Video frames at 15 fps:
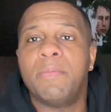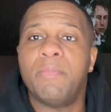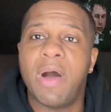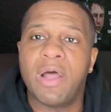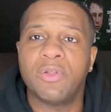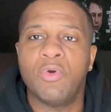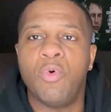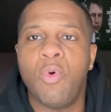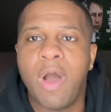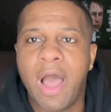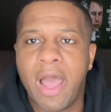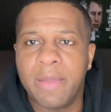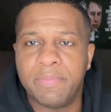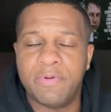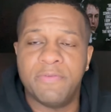Model
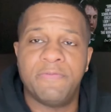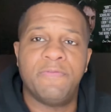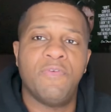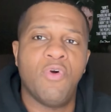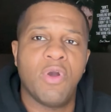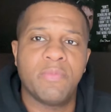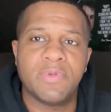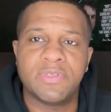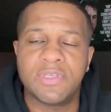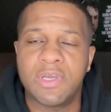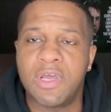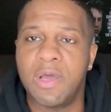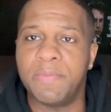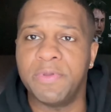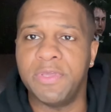Y performance a
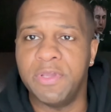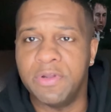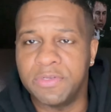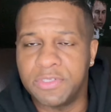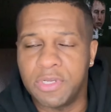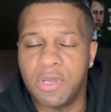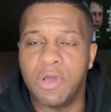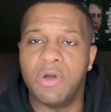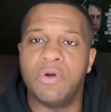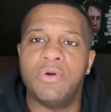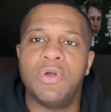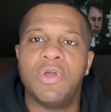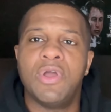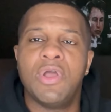couple years ago.